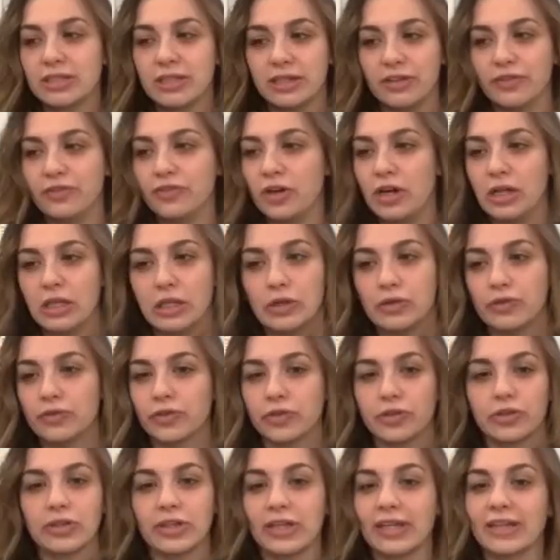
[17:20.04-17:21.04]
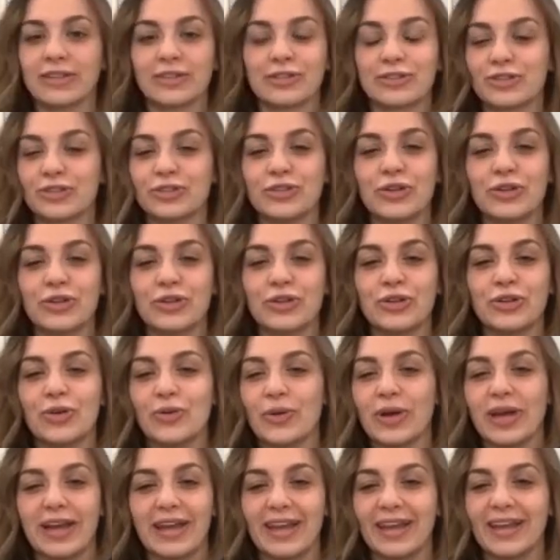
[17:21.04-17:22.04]
going to fall over. Like, there's no
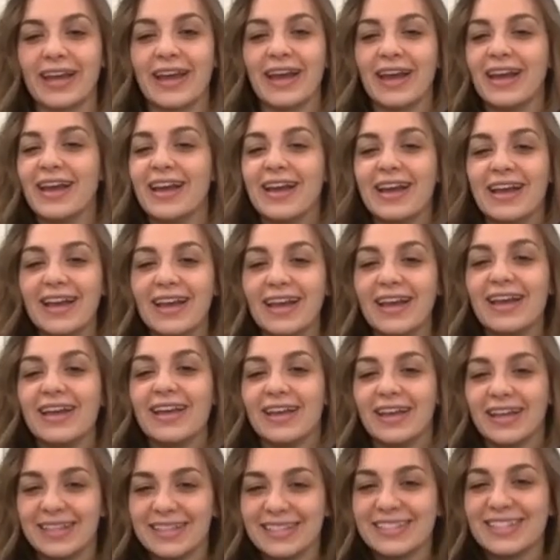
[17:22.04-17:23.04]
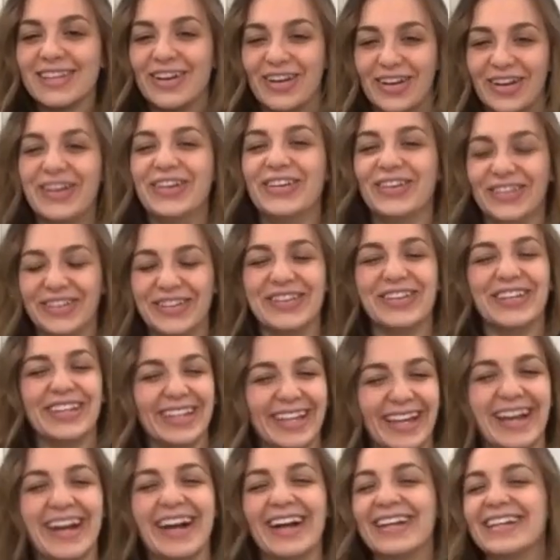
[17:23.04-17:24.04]
way. And so,
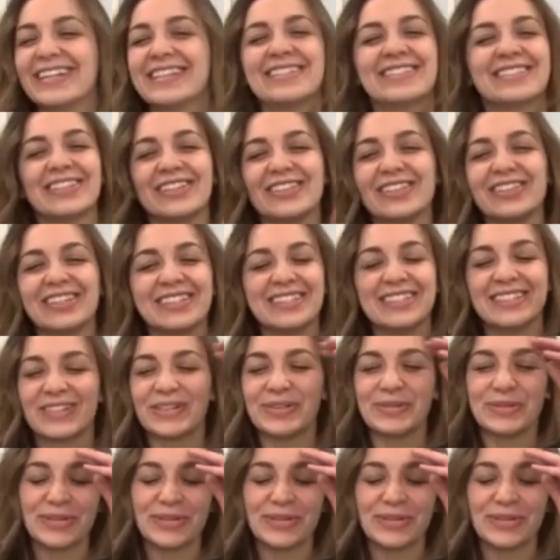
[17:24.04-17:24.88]
yeah, it's so